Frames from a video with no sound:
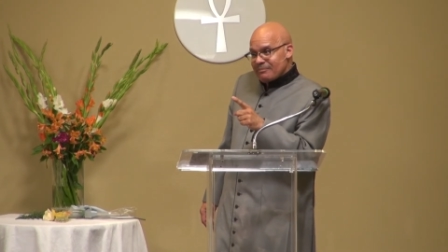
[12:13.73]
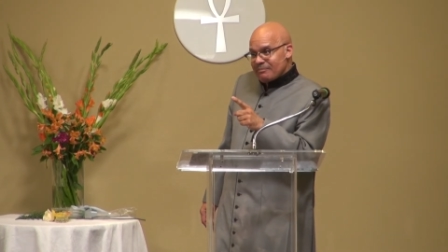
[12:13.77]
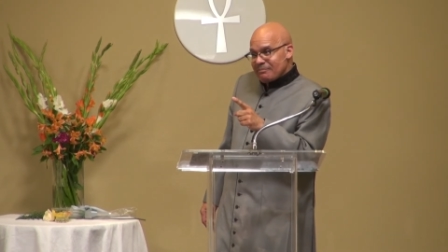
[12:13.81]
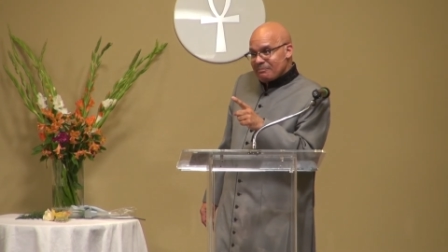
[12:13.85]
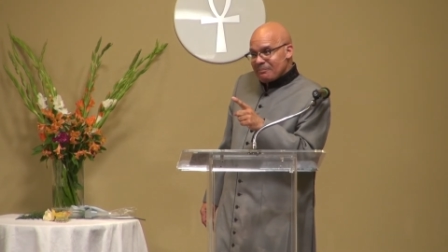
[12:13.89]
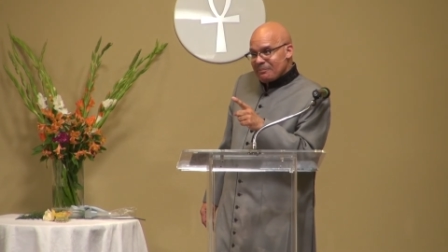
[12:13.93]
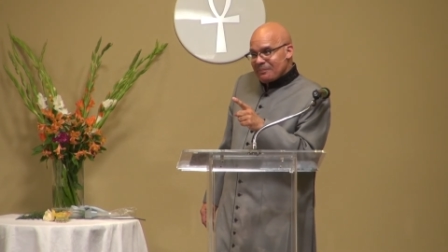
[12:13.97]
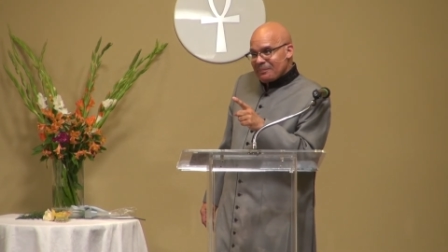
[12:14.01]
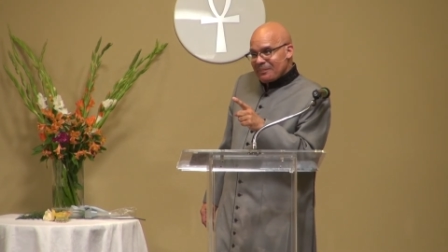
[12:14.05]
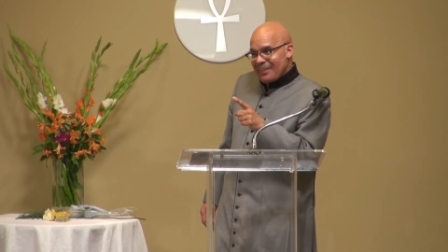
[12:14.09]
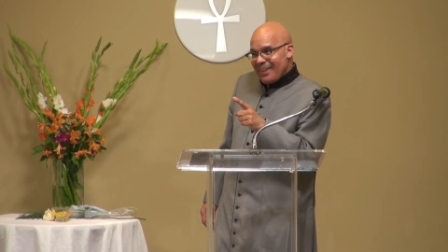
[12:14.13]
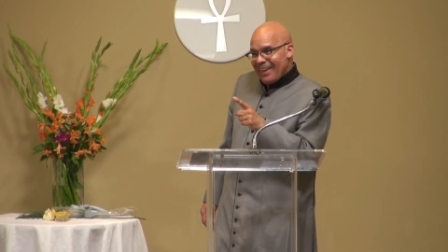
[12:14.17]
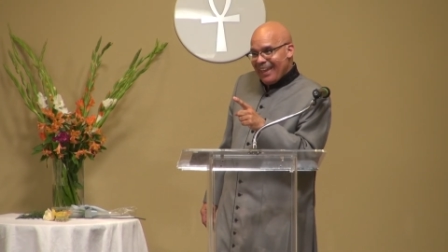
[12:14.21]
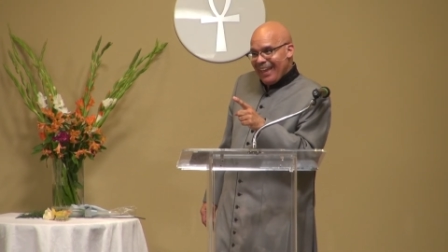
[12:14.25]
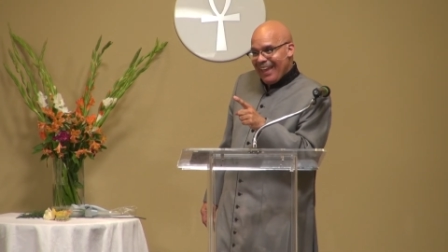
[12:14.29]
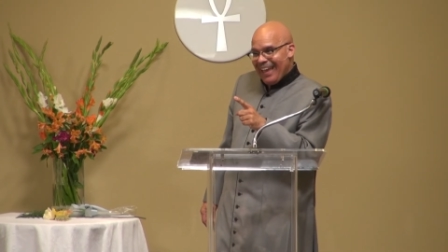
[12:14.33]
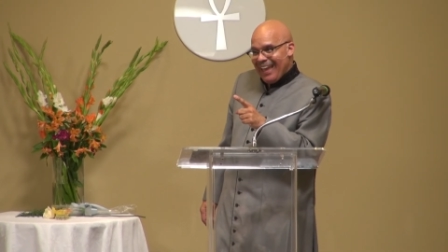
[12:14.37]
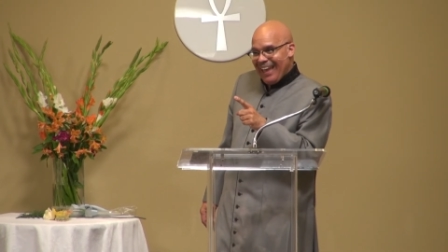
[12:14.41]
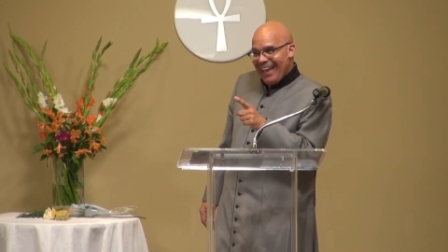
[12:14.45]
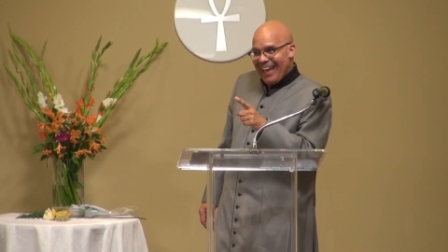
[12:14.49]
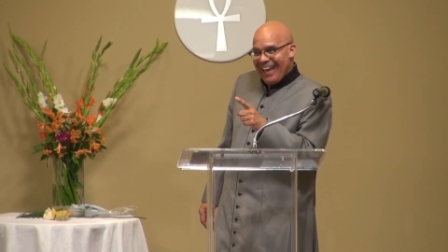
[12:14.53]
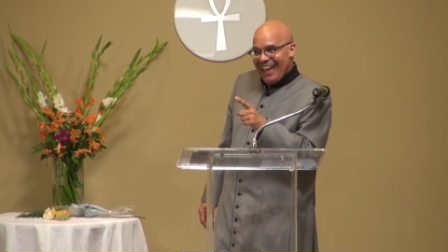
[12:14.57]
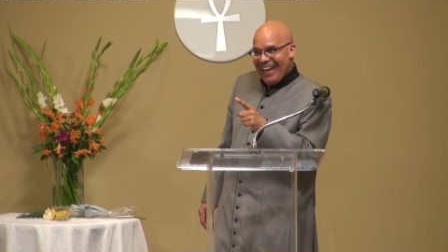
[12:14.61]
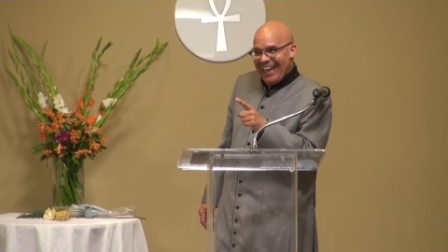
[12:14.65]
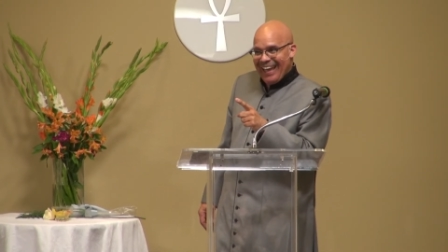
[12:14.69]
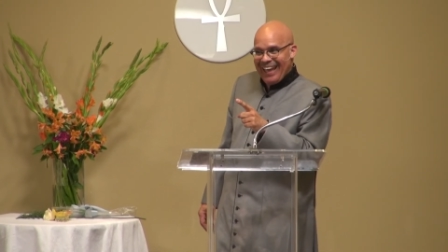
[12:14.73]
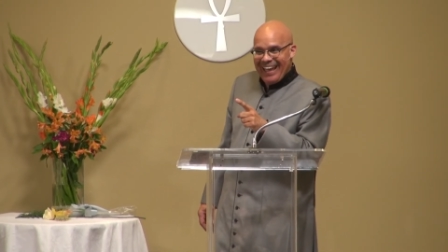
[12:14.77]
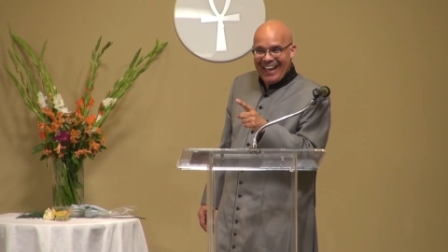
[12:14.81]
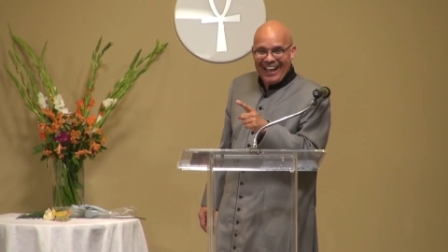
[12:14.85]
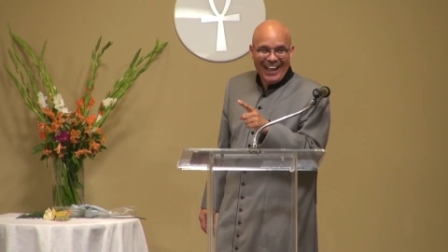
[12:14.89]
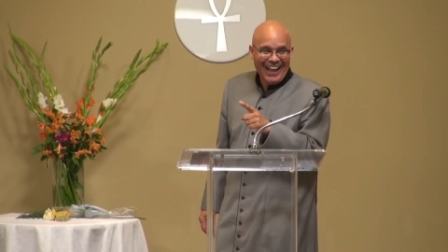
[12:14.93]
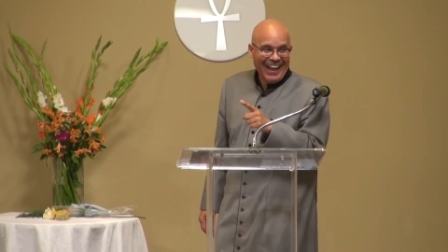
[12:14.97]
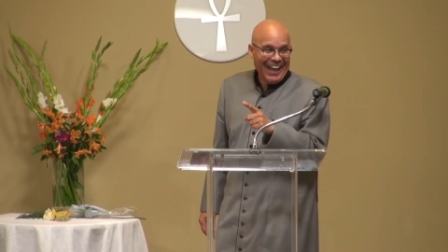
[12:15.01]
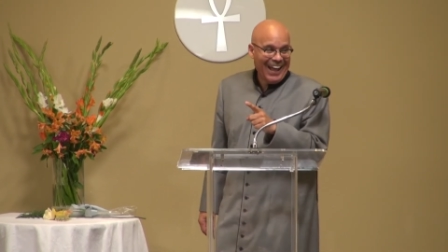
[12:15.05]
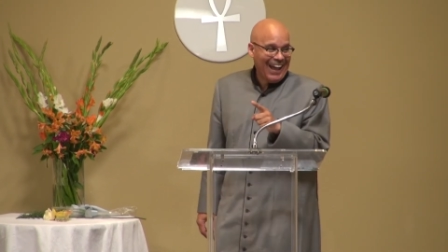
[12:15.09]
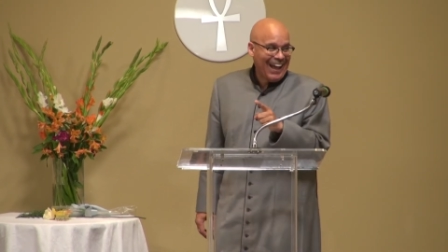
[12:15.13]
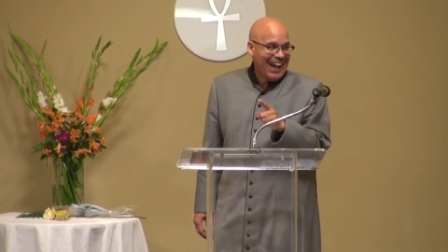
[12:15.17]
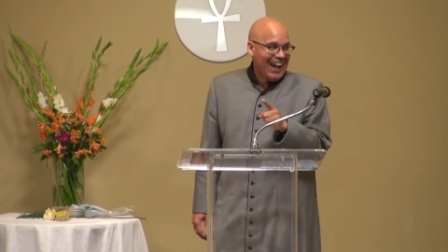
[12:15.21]

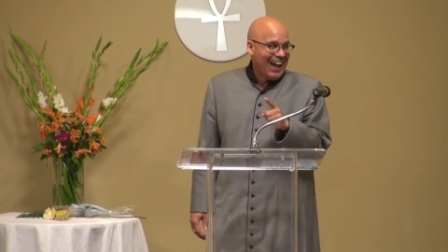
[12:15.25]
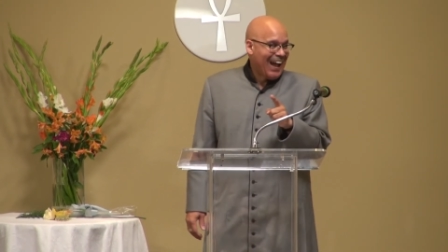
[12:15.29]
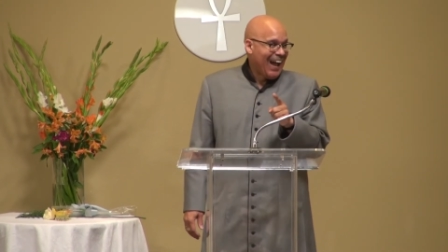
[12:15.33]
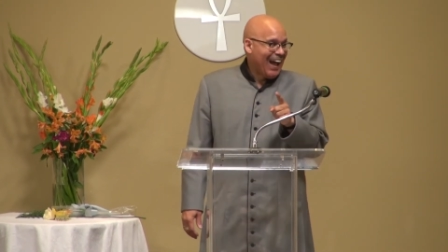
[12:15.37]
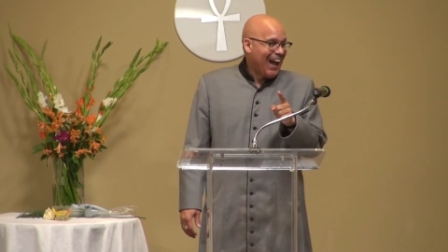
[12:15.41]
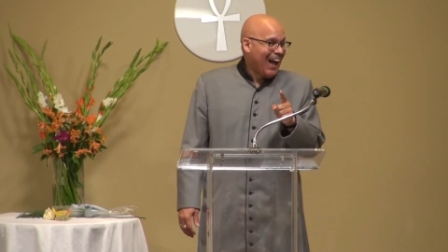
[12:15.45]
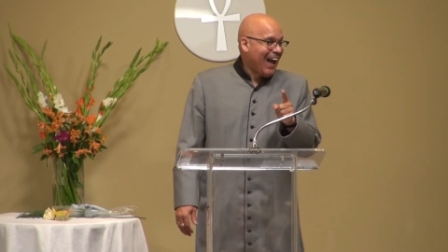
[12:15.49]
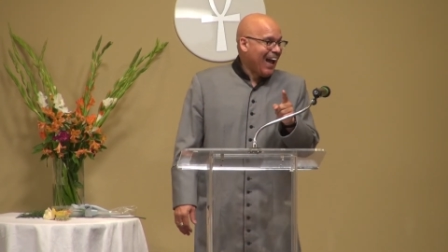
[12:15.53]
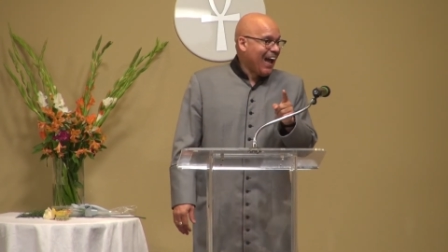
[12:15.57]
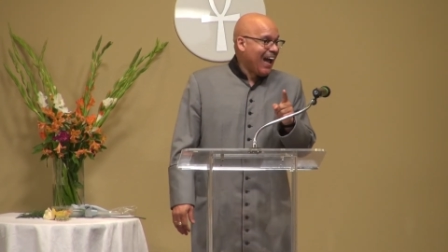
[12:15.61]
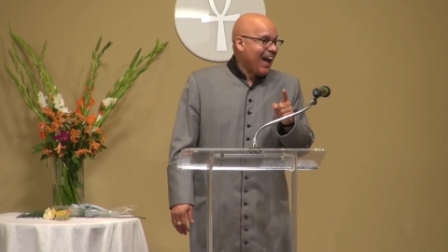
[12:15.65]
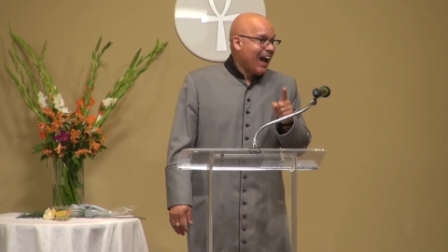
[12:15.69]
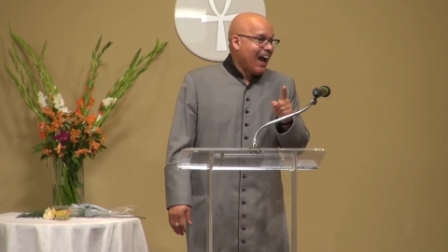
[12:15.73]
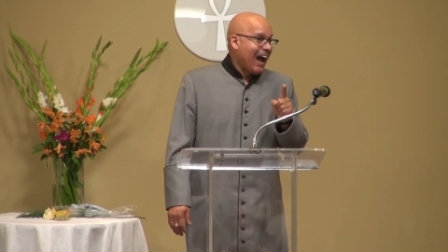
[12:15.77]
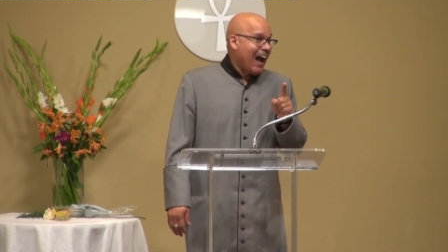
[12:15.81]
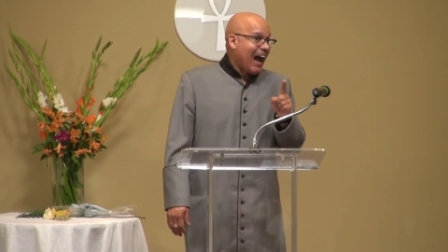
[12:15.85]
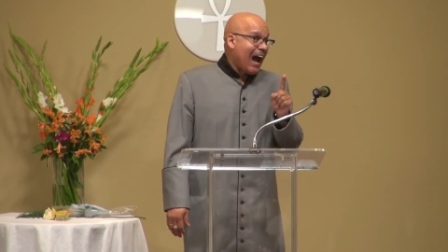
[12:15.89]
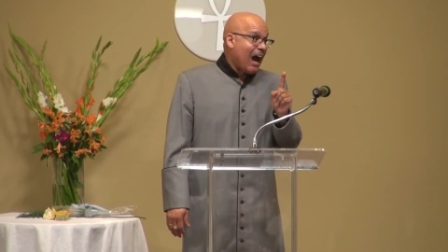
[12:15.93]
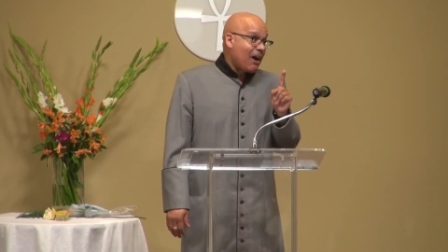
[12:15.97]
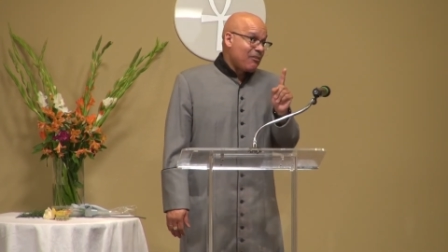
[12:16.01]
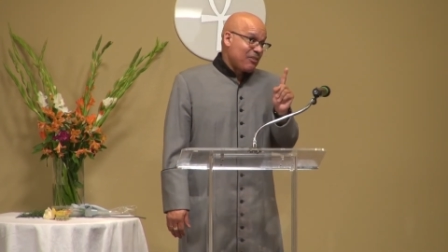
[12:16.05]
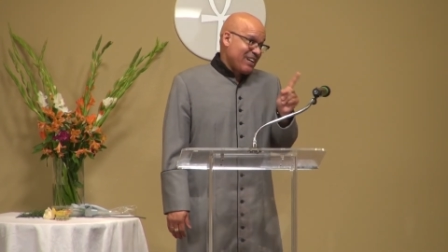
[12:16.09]
I